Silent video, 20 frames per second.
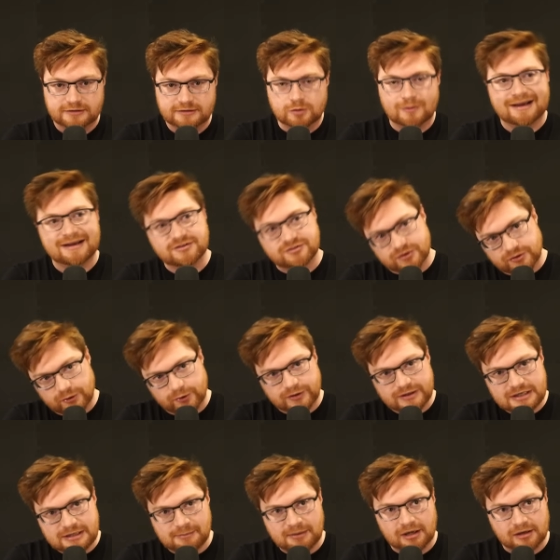you enter your
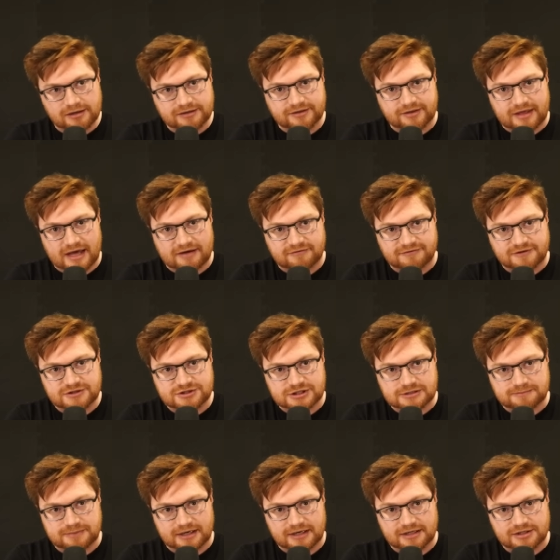email into that
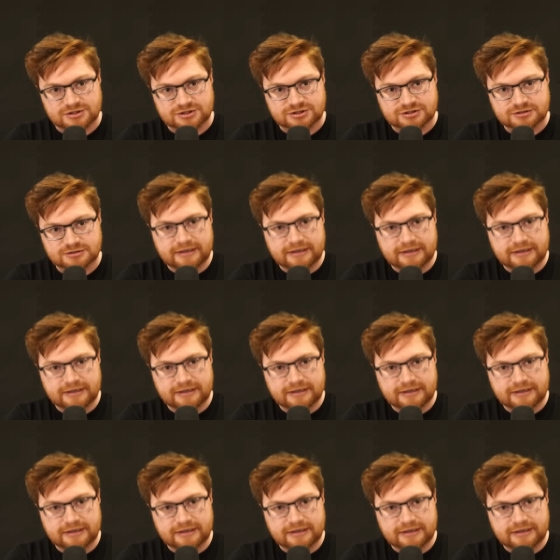phishing page,